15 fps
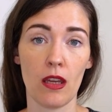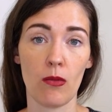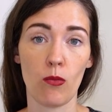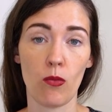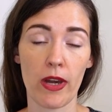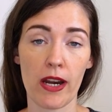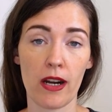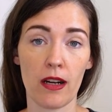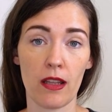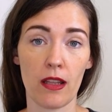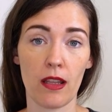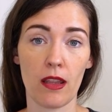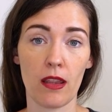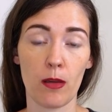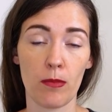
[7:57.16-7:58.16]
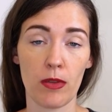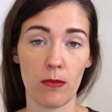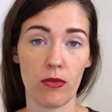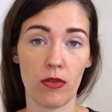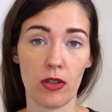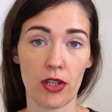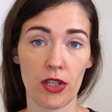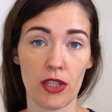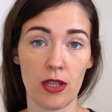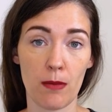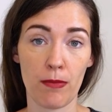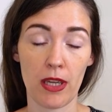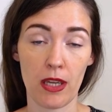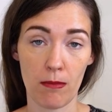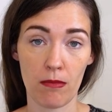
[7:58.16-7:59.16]
where the people are
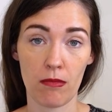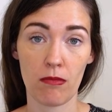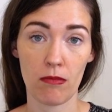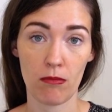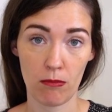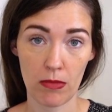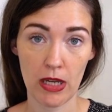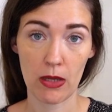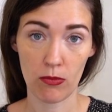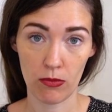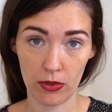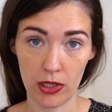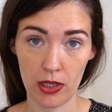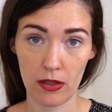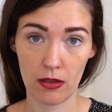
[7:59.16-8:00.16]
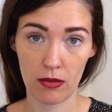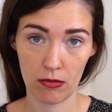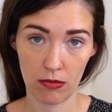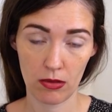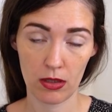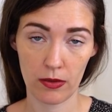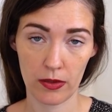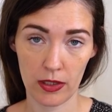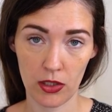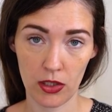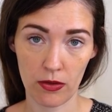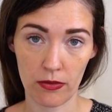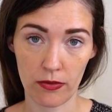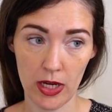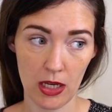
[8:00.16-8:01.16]
shipping my orders, so clothes and
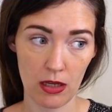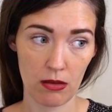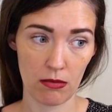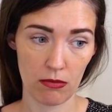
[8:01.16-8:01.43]
jewelry